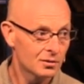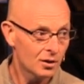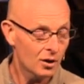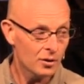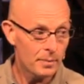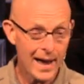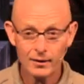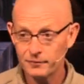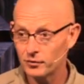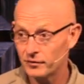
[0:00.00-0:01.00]
on the
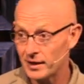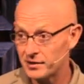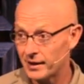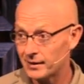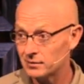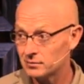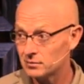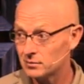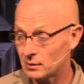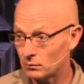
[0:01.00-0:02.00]
battlefield that day
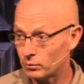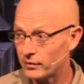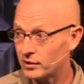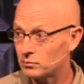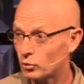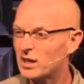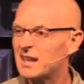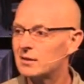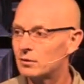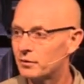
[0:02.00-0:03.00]
that were with him were
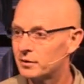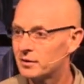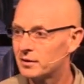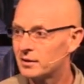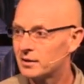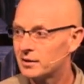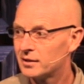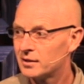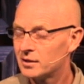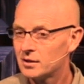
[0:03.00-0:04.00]
killed.
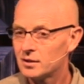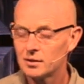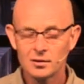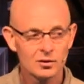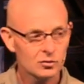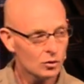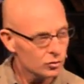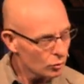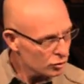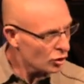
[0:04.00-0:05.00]
So,
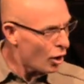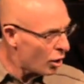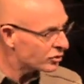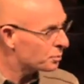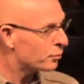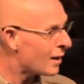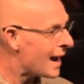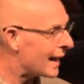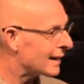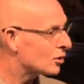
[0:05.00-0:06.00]
so Saul's
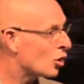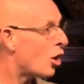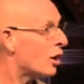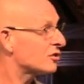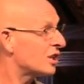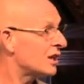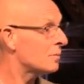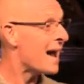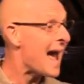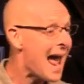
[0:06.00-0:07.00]
pride cost him
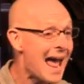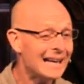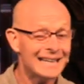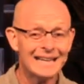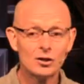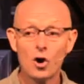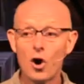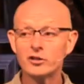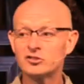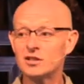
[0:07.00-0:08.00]
and it
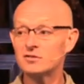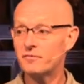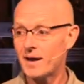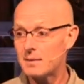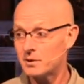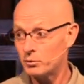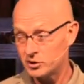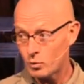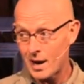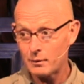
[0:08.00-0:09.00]
cost his family, which
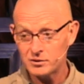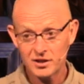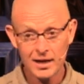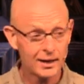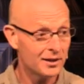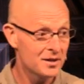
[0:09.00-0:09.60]
is why we say